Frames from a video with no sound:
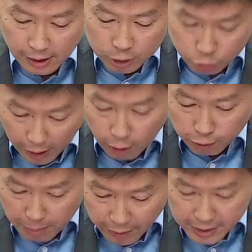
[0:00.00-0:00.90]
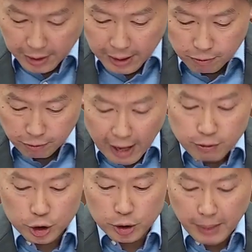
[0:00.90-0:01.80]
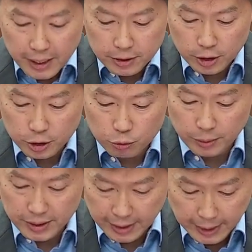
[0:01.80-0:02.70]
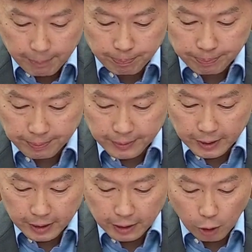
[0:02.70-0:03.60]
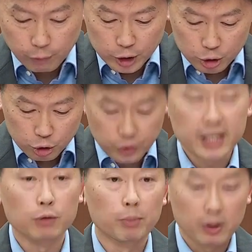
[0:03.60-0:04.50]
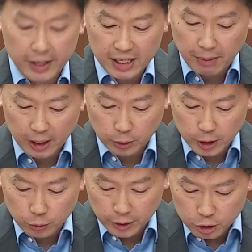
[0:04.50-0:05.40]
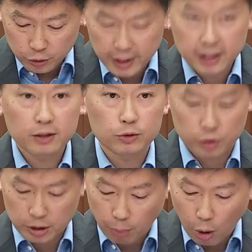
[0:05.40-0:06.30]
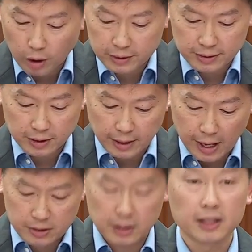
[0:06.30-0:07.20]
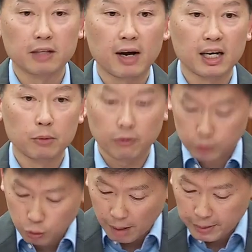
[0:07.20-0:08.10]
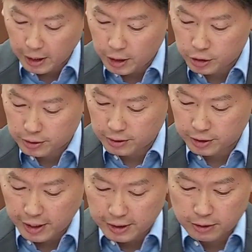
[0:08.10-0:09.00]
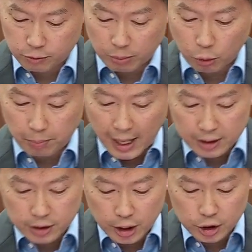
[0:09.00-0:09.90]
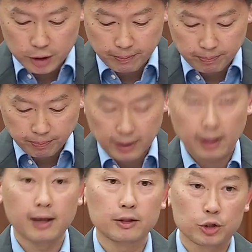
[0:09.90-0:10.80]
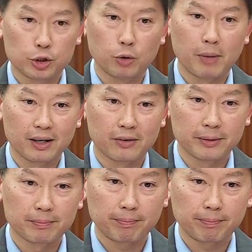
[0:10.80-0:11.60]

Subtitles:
12 maritime 5G base stations will be set up, of which 3 will be ready by 2023 to support the testing and development of new applications such as remote pilotage and digital bunkering.